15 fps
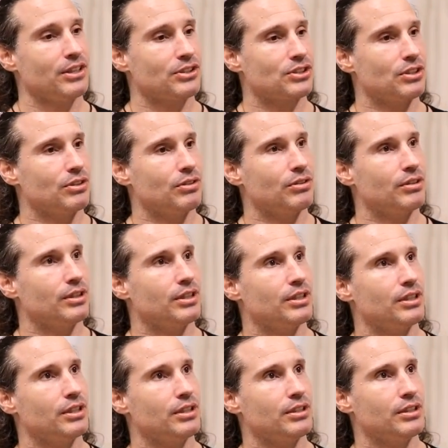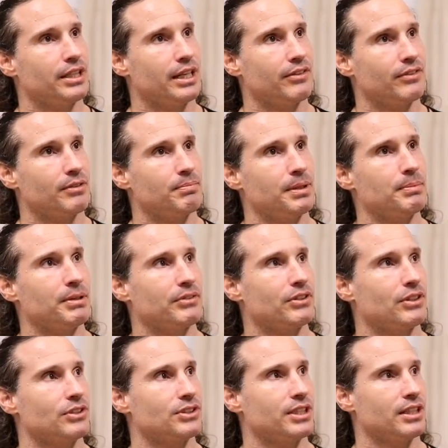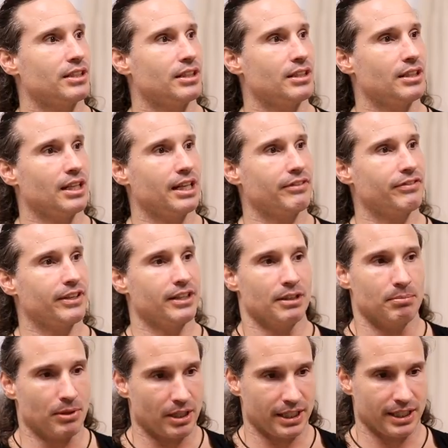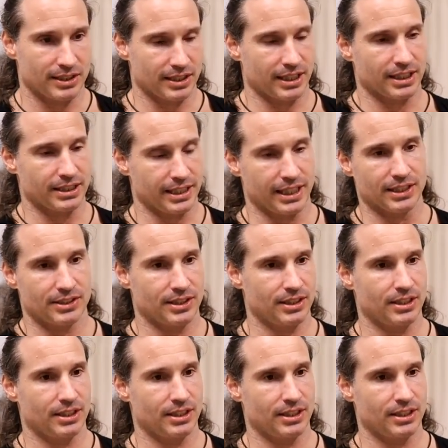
So have, people understand that life and the body is like a dance.